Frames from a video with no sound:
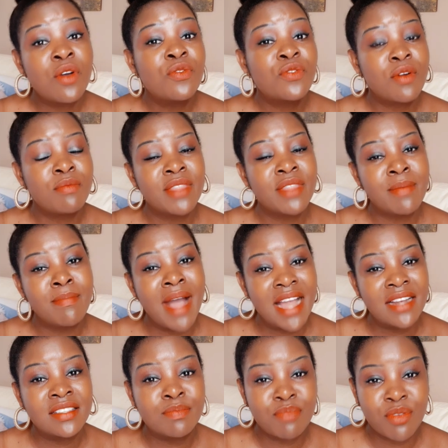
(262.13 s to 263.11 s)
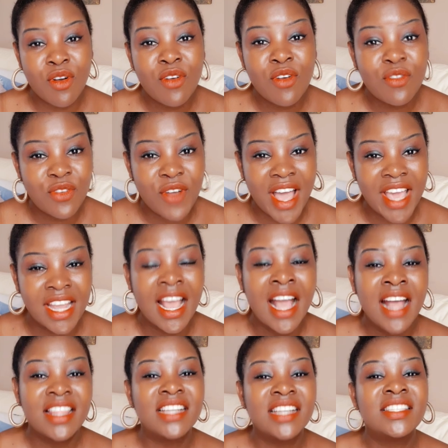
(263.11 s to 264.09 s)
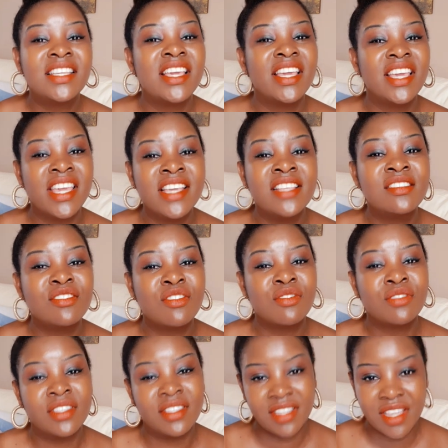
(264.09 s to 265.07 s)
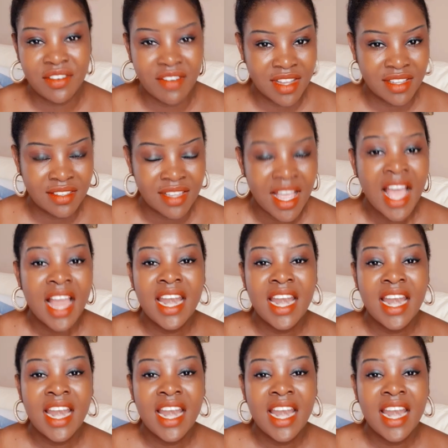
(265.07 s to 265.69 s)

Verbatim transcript: from the man's profile that he is not serious.